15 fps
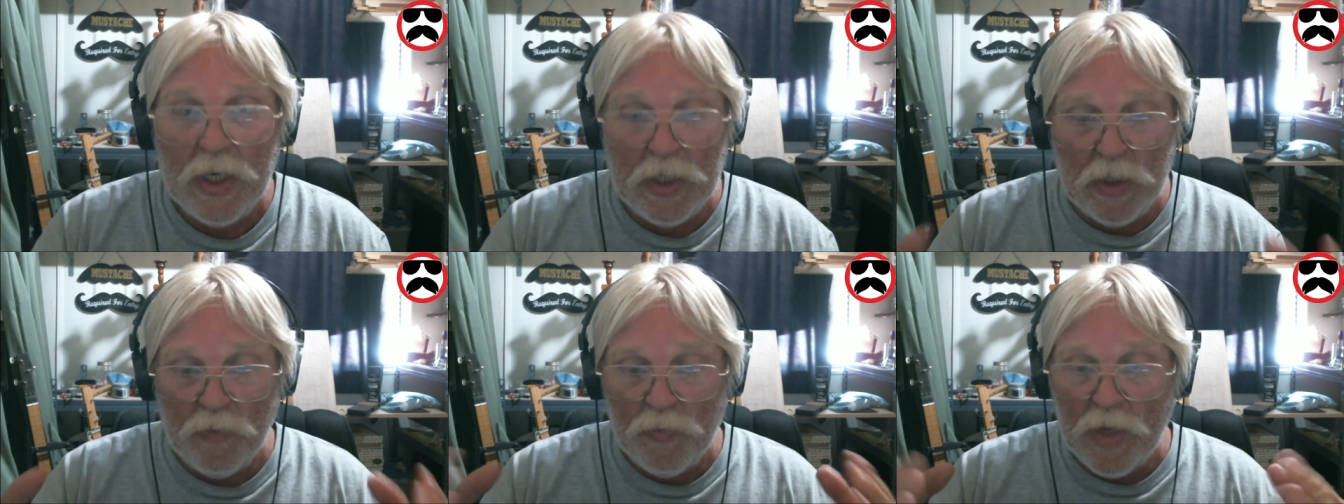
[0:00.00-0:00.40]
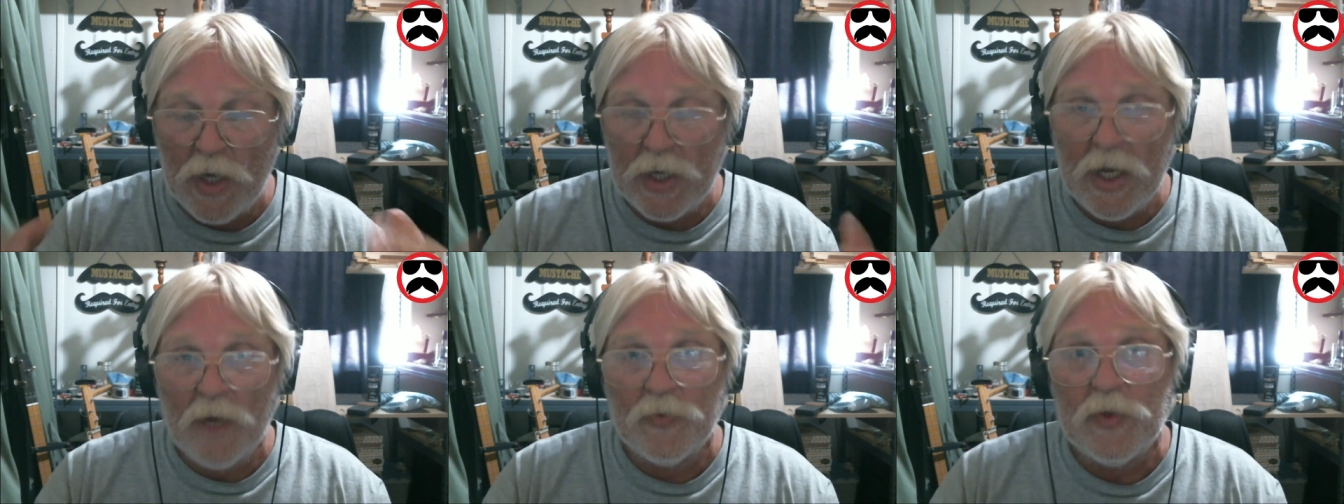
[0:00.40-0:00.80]
and I'm
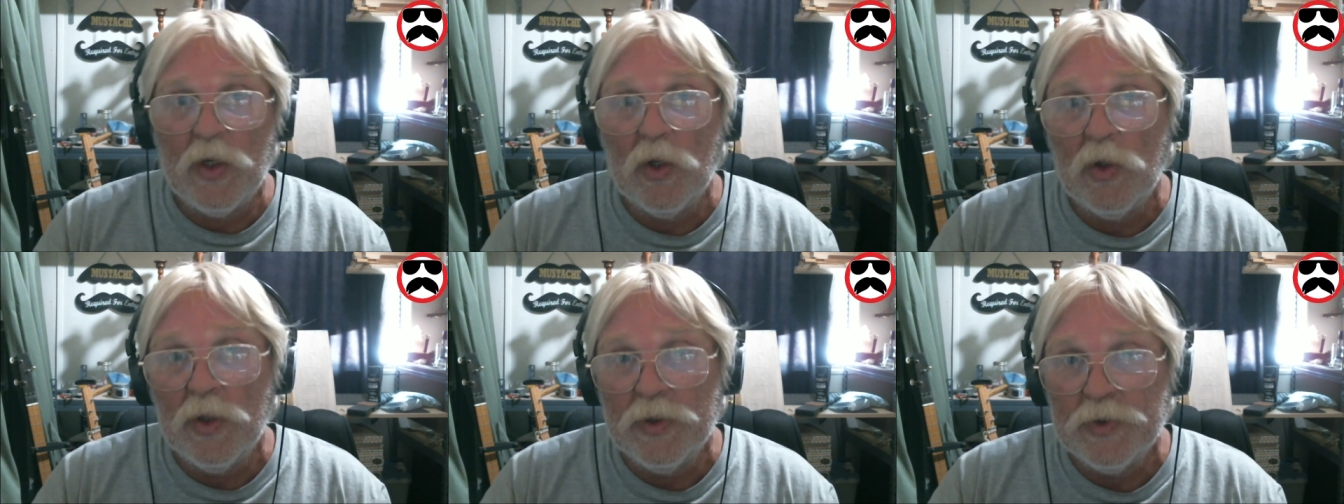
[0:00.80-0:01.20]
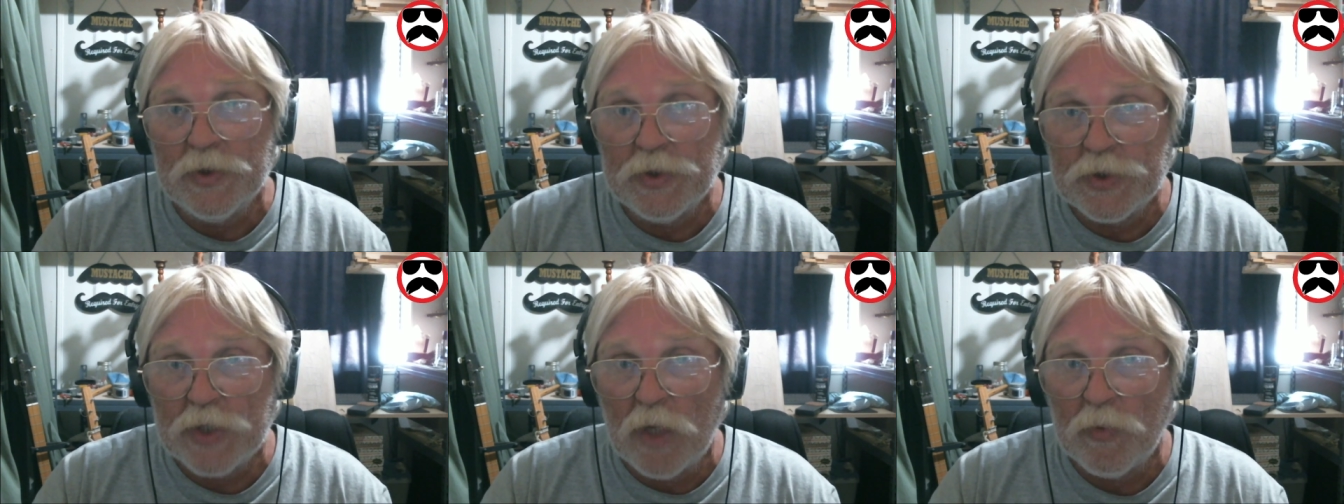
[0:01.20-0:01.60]
not out there in
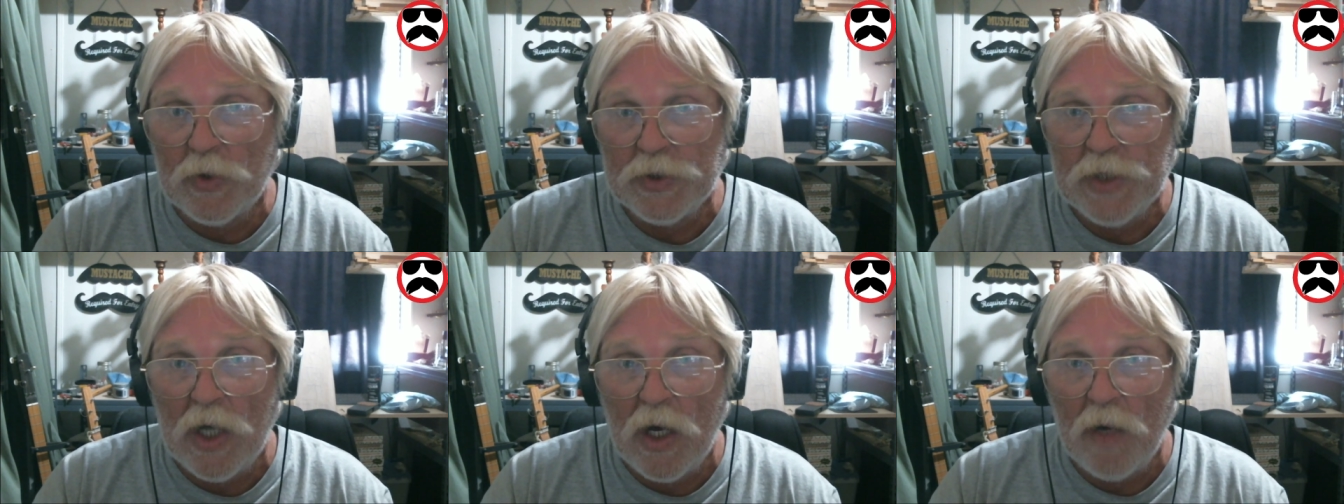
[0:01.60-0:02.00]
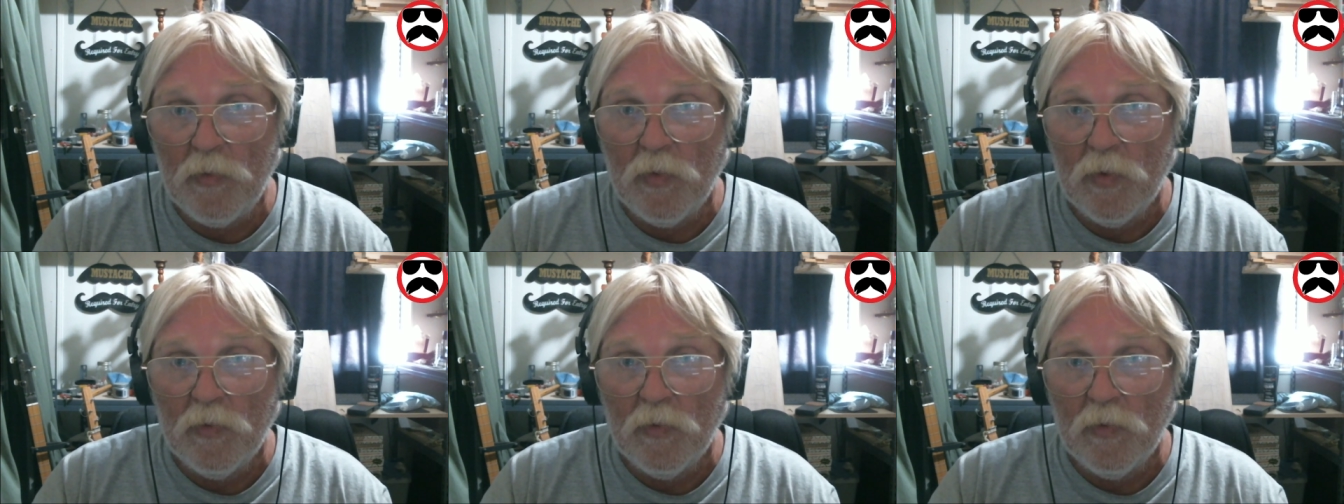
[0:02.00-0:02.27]
summertime.